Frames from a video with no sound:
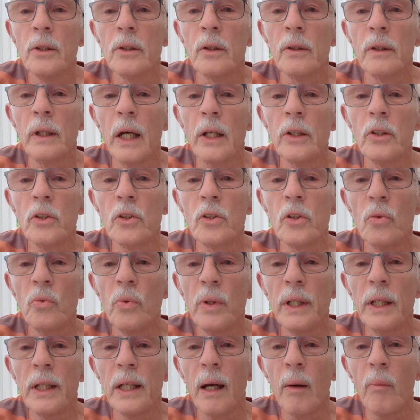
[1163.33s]
Now just to
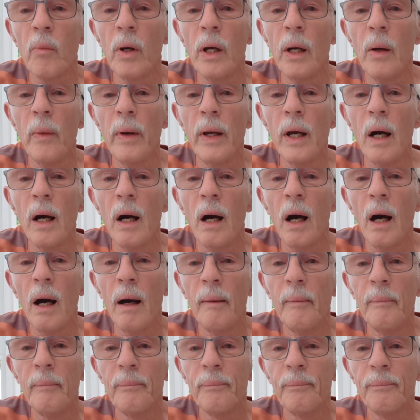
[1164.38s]
recap where we are,
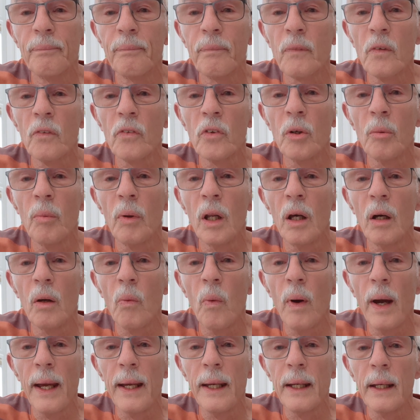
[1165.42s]
come a long
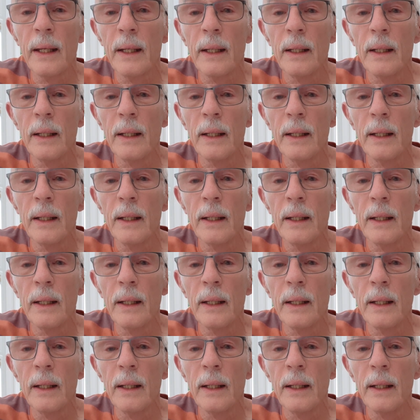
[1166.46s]
way.